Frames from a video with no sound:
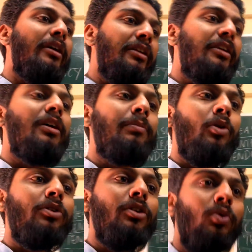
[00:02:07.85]
read up
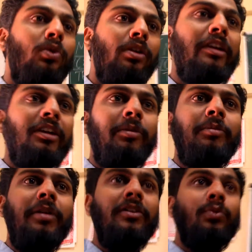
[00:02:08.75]
on your own a little
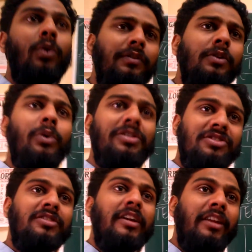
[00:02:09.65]
bit, because one of the
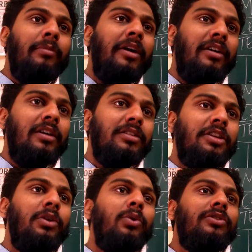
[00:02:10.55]
questions that they might
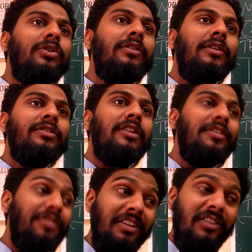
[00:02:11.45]
ask you is to give us the
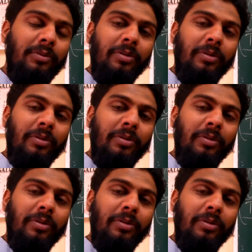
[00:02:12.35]
differences